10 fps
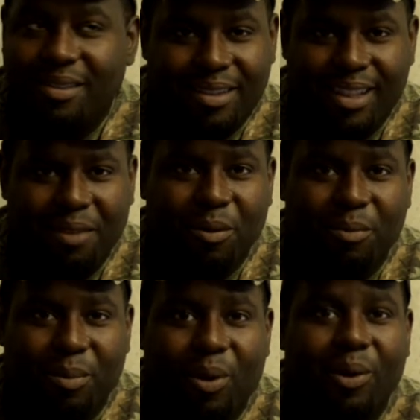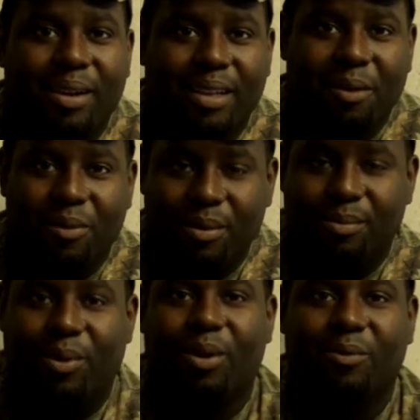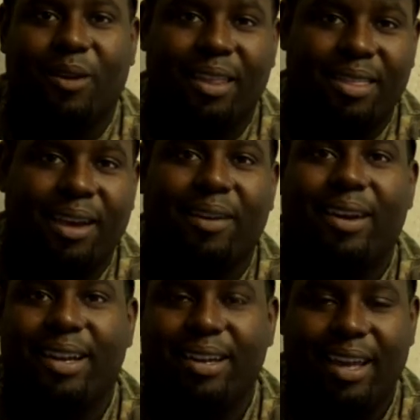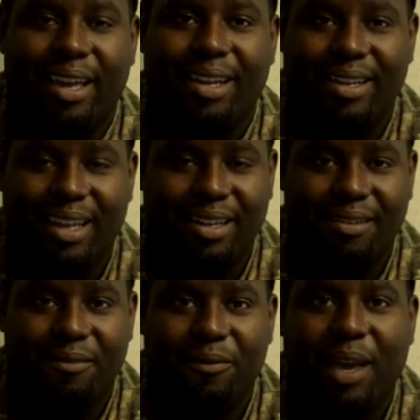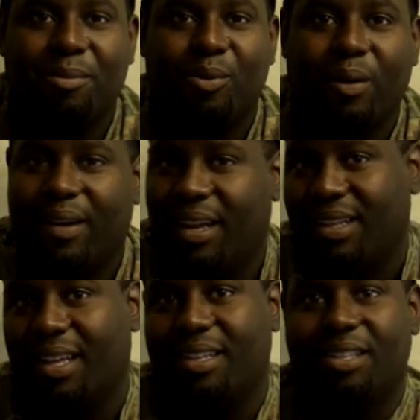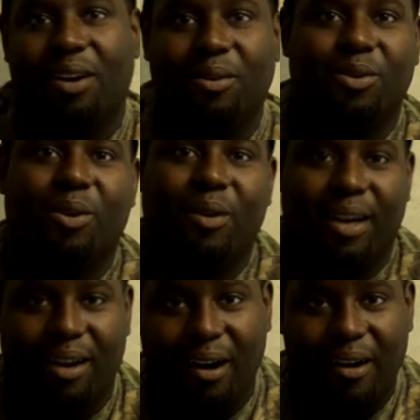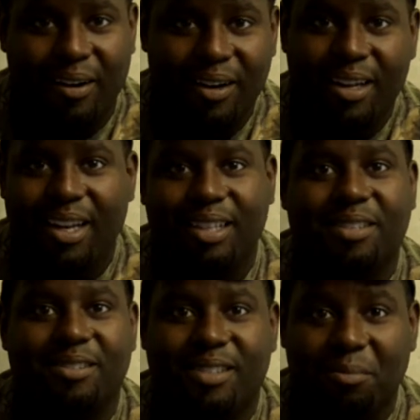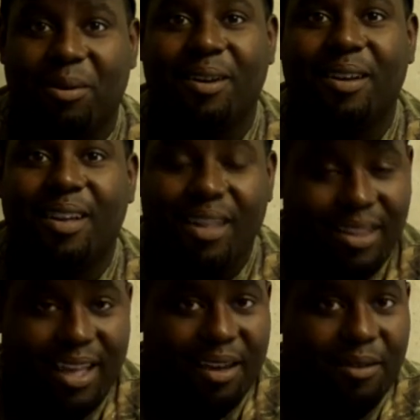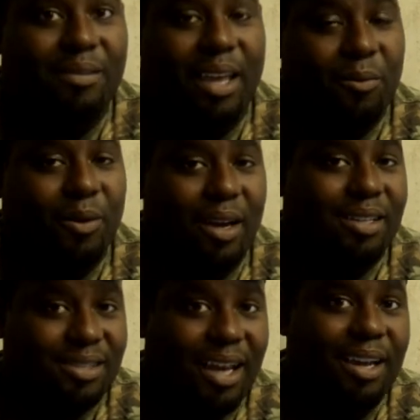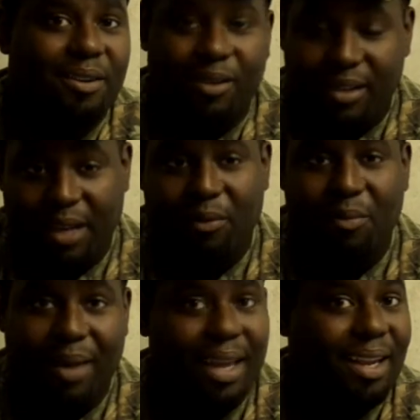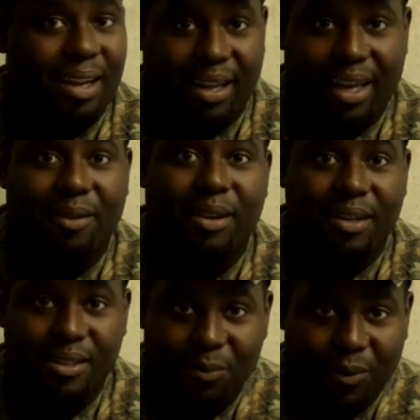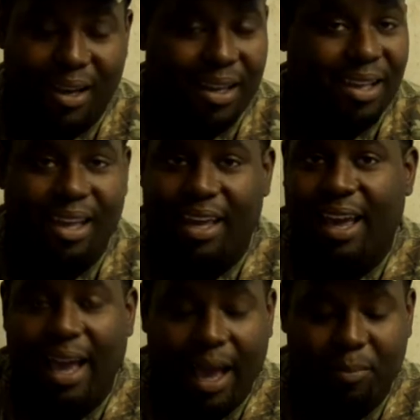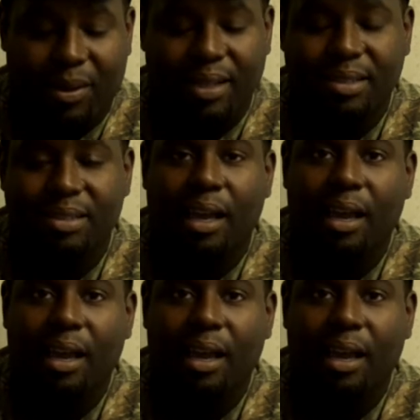They weren't born right there in February and then don't grow at all until summer. They were in cycle and they were mated later in the spring. It happens.